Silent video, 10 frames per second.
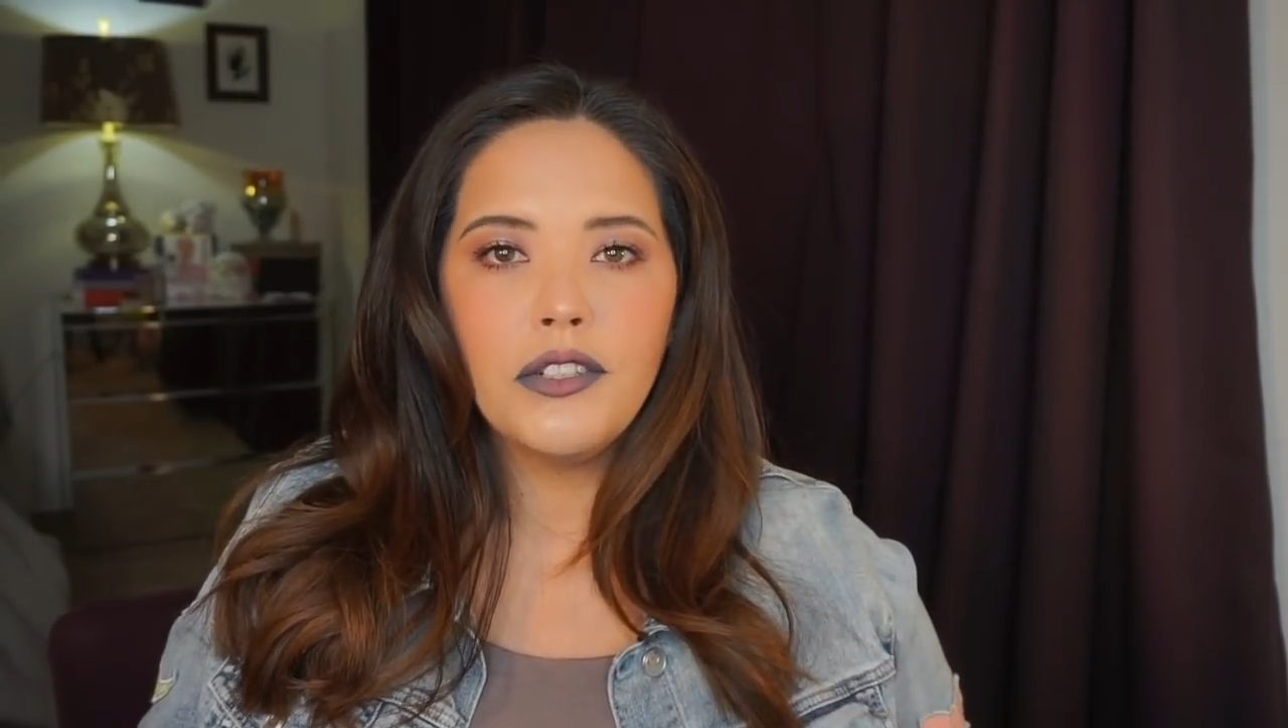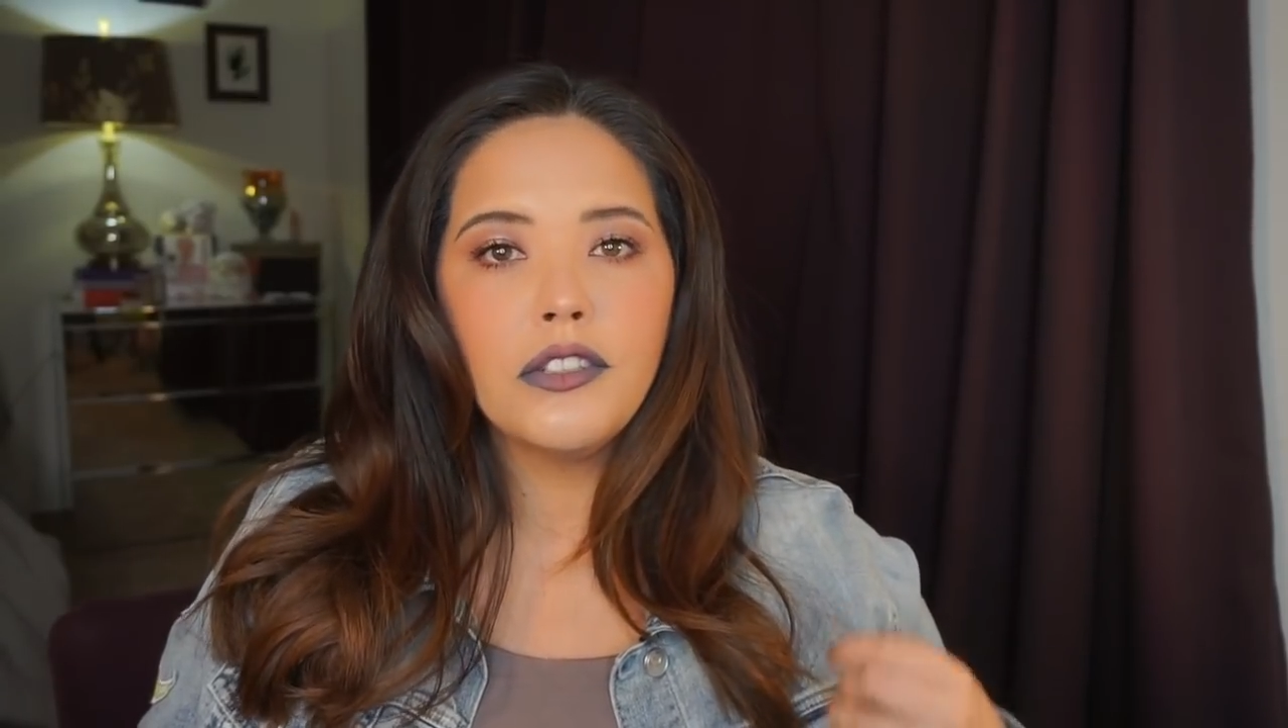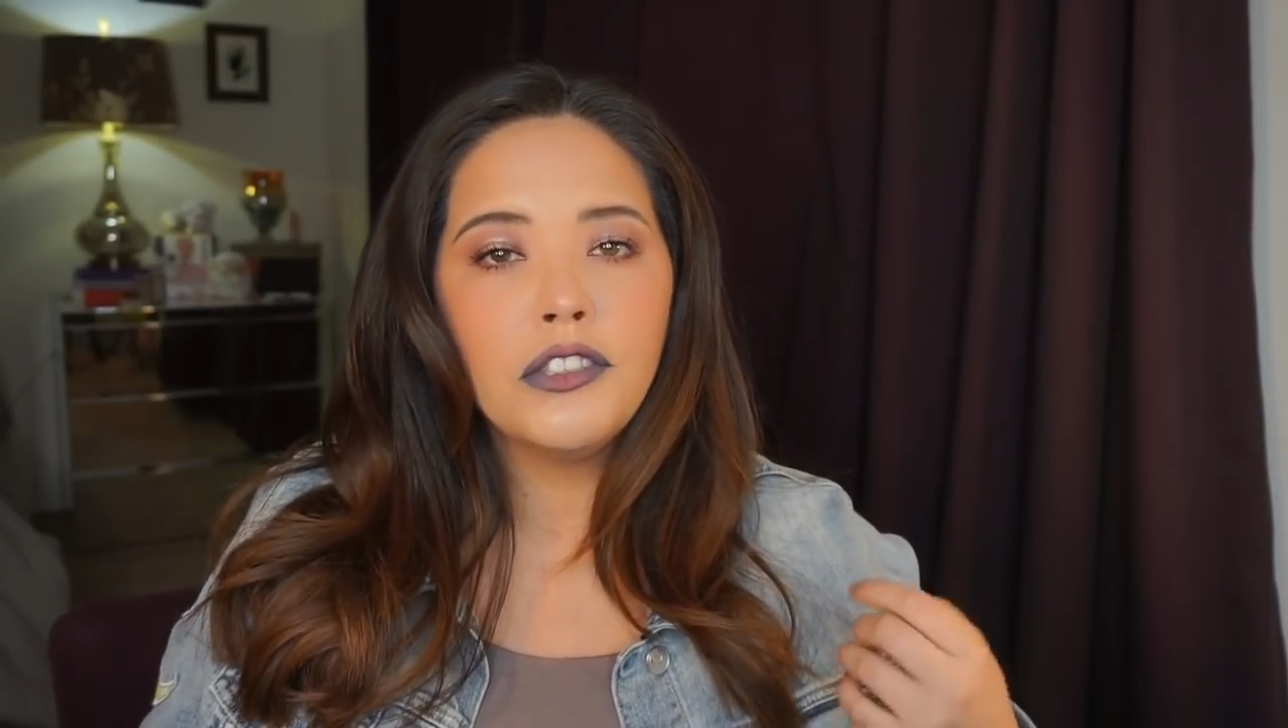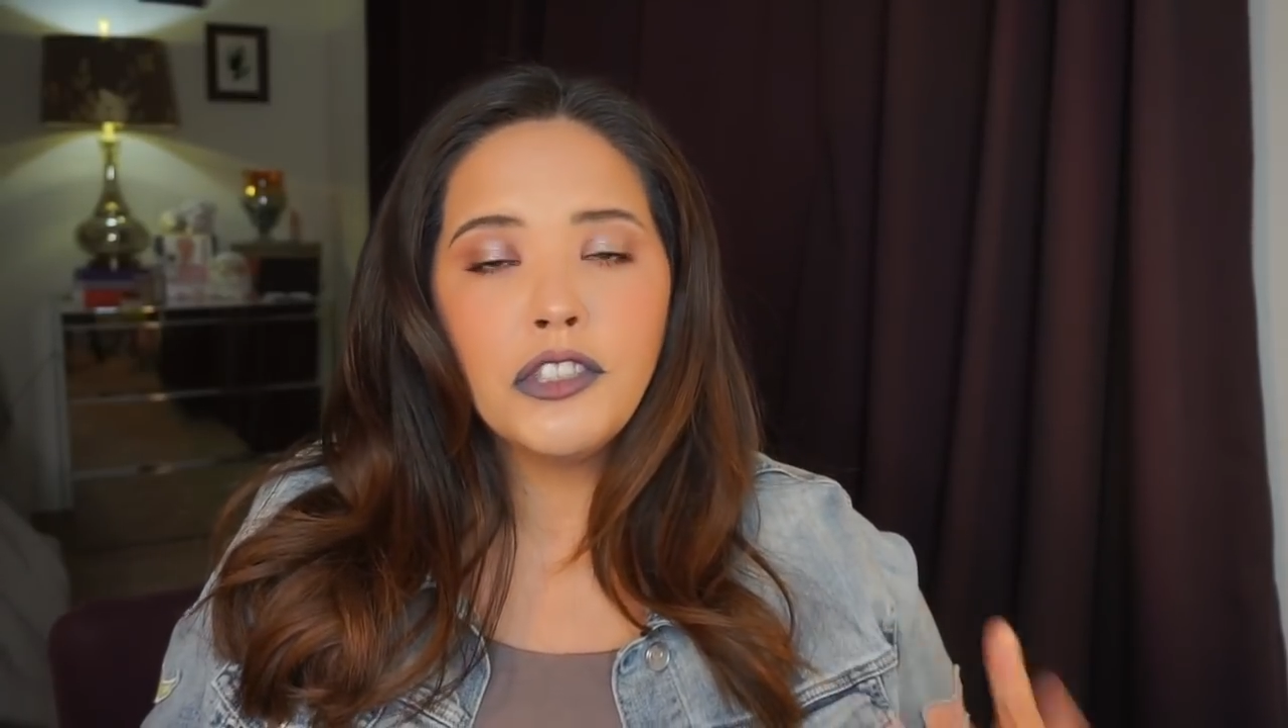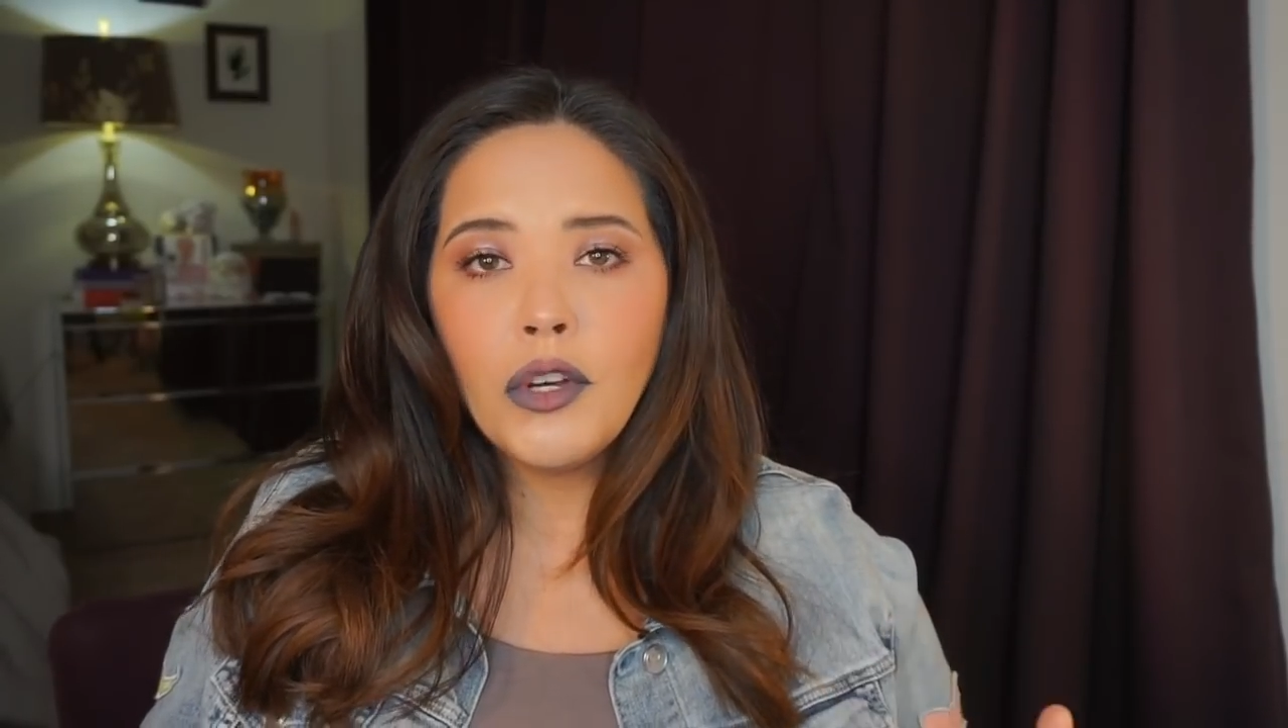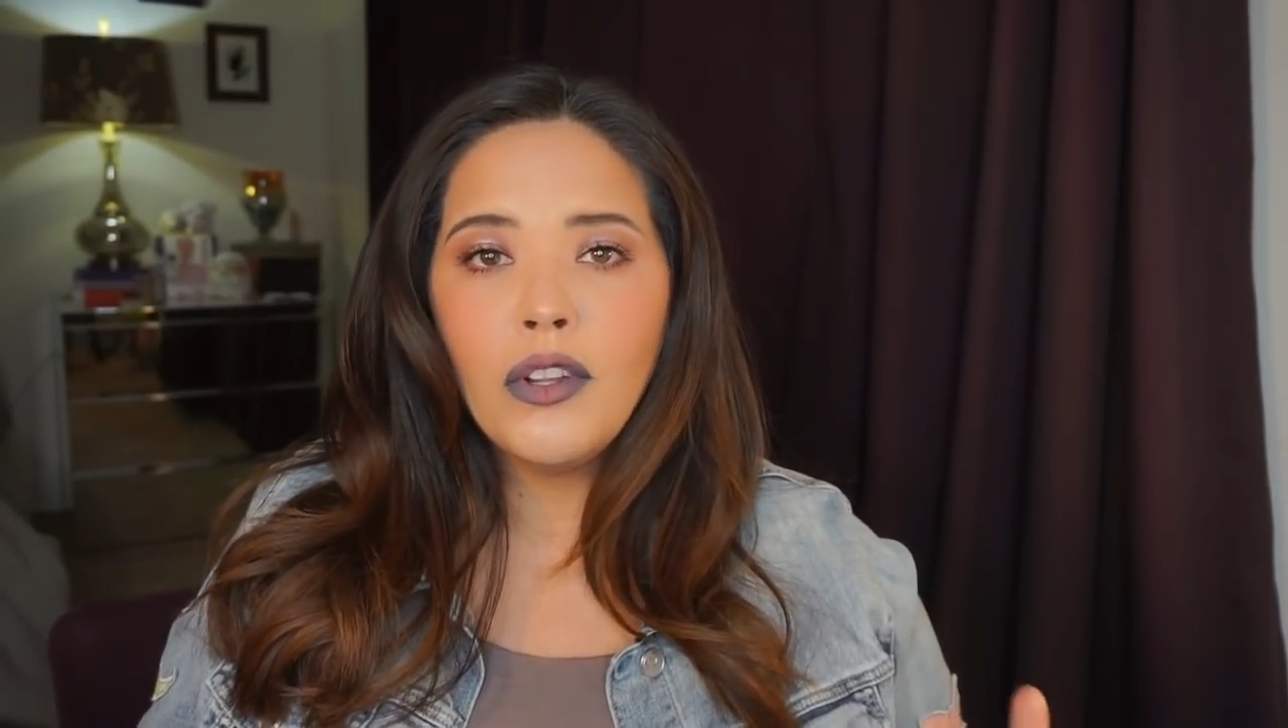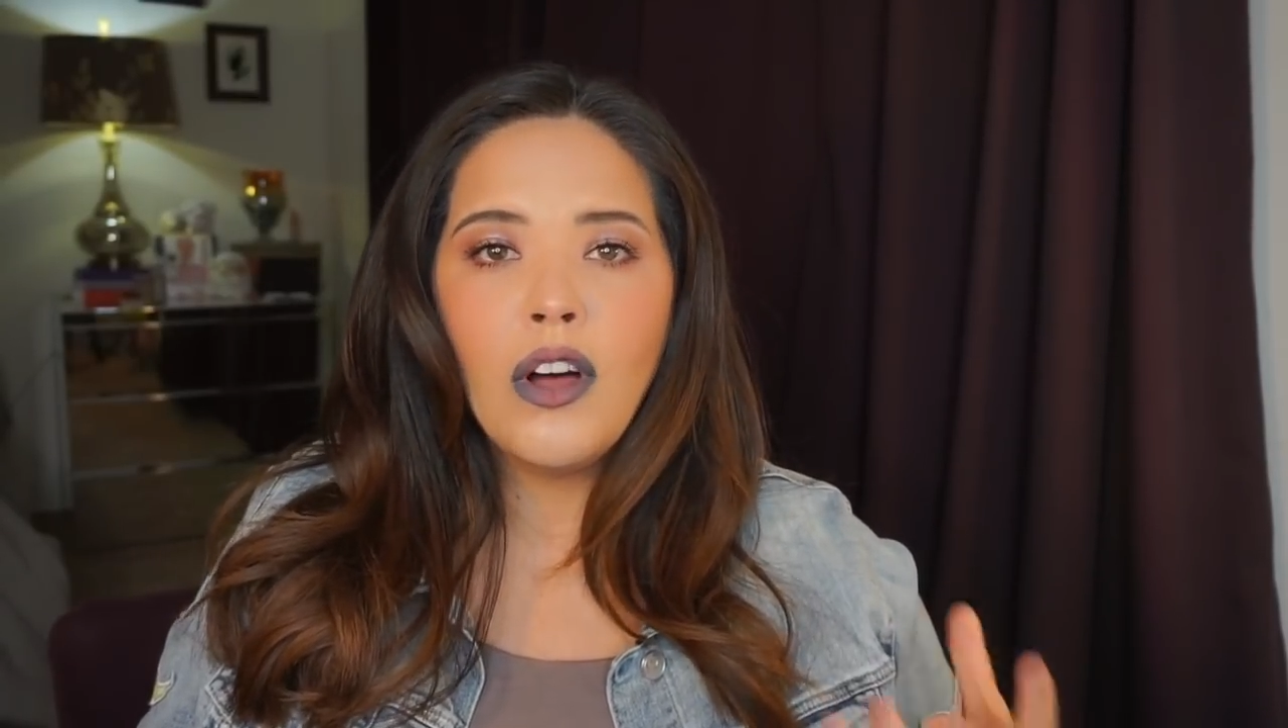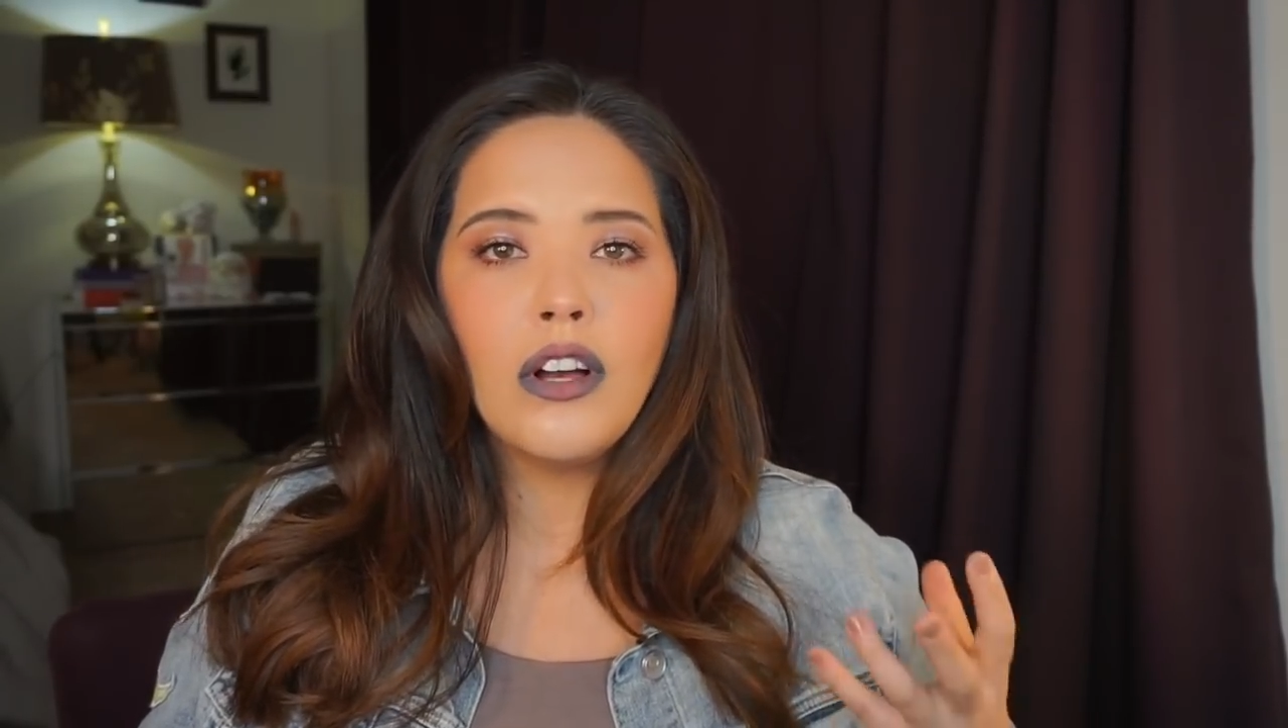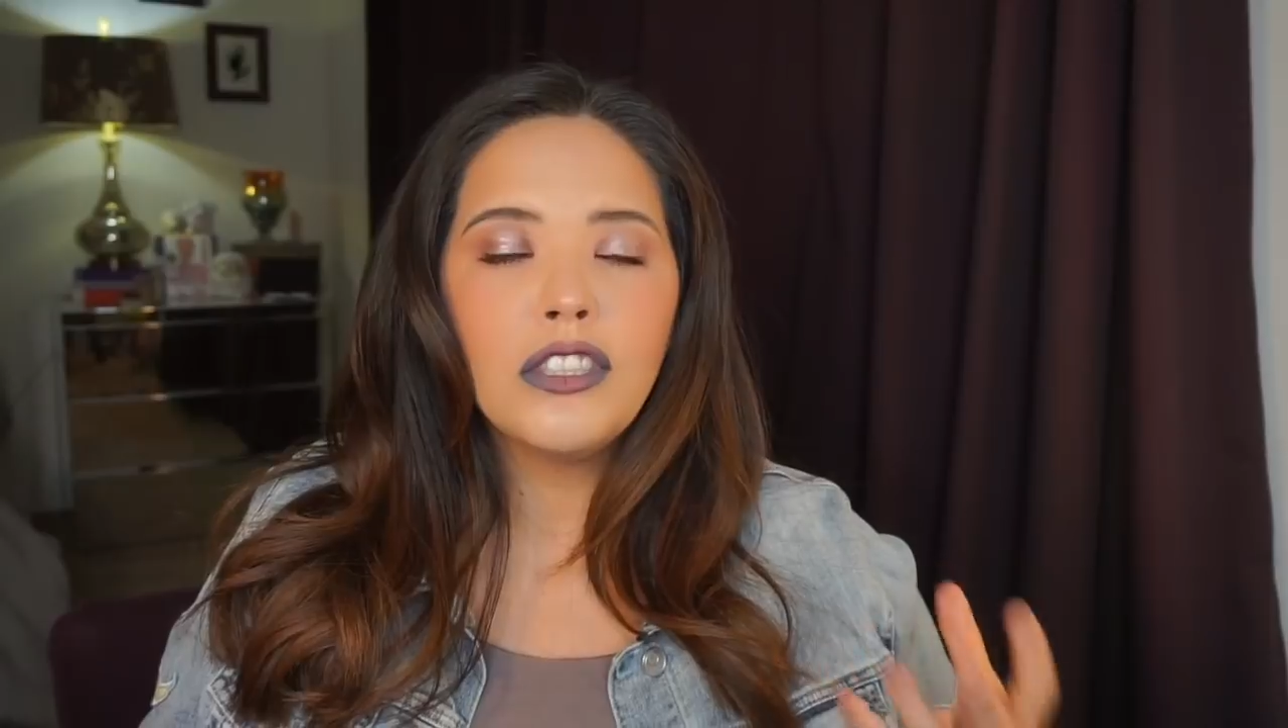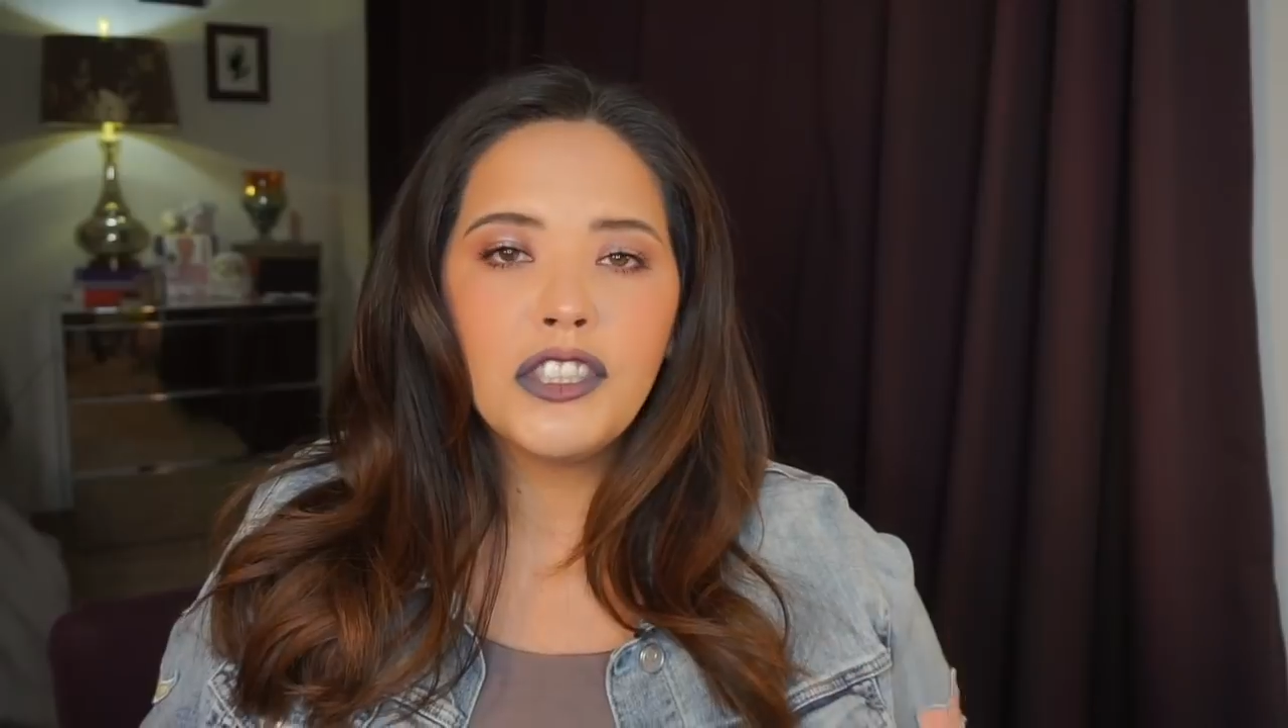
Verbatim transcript: look so long,